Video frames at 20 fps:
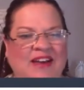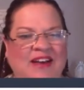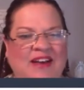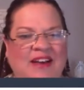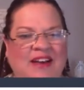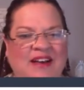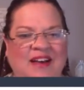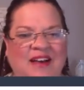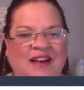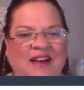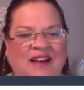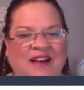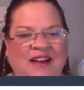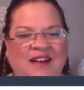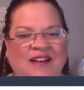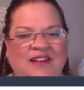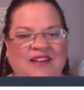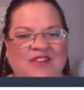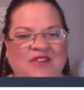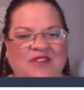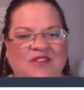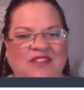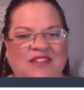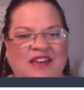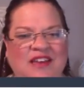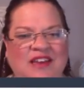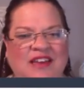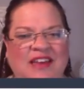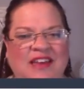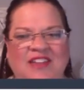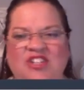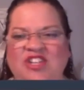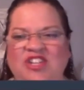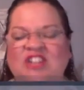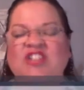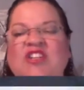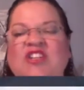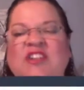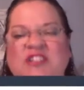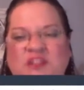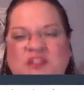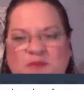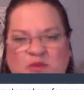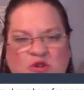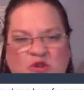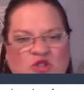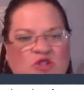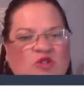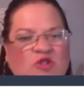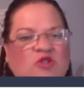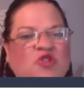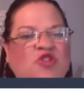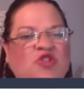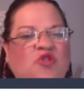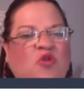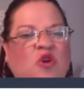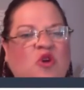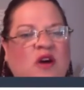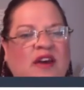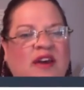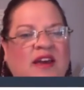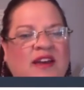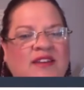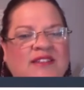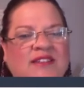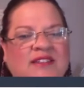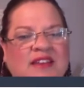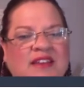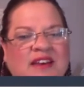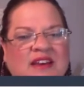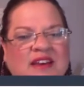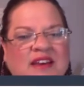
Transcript: Chris, I can't judge it as a personal choice.